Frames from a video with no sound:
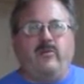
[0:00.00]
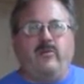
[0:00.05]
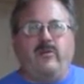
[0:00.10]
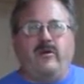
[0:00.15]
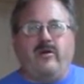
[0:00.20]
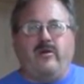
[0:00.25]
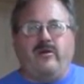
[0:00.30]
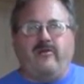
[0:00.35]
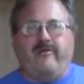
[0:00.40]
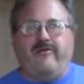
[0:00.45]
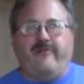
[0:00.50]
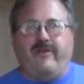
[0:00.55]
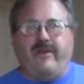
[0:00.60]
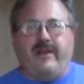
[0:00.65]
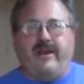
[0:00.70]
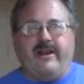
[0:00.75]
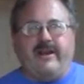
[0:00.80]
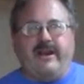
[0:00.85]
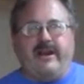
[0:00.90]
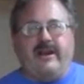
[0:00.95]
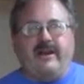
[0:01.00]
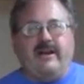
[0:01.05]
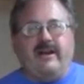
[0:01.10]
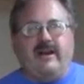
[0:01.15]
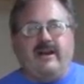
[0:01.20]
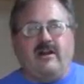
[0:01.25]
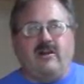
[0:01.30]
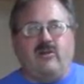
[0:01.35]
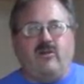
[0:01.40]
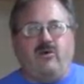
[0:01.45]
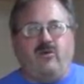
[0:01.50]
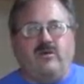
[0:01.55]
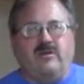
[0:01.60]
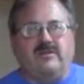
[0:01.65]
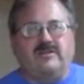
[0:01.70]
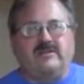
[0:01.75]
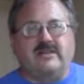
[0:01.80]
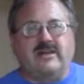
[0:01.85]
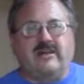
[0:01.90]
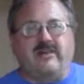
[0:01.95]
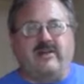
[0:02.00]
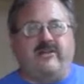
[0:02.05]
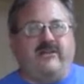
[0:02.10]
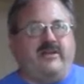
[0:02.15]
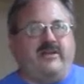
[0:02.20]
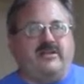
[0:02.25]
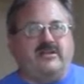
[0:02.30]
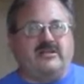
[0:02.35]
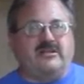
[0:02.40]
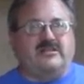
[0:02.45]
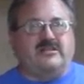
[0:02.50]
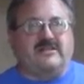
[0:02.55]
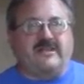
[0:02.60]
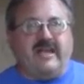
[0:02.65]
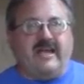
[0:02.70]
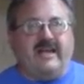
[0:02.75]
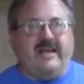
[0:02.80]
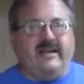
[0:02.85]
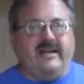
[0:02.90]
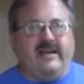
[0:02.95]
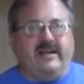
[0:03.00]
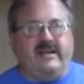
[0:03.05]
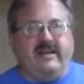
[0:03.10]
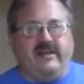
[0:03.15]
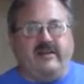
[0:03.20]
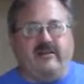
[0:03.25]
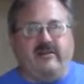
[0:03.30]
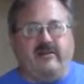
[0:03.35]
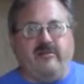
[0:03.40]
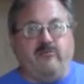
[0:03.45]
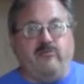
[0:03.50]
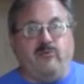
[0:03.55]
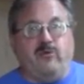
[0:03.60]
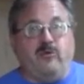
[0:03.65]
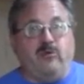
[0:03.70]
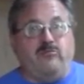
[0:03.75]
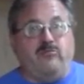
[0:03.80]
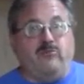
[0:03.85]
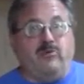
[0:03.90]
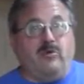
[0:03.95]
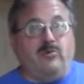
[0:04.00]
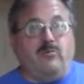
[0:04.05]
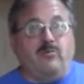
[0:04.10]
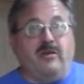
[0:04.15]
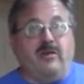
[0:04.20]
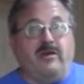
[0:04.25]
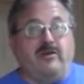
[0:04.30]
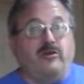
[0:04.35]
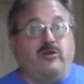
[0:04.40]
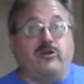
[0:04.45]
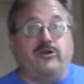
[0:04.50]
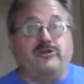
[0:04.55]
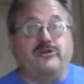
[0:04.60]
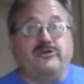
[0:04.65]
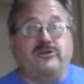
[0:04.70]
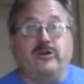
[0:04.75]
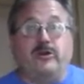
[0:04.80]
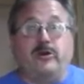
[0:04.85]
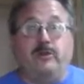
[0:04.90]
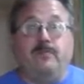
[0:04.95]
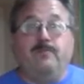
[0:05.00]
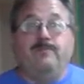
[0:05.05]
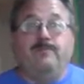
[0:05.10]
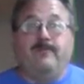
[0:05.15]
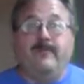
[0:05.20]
We'll fill in any little holes there, and then just sand it, and we'll be good as new.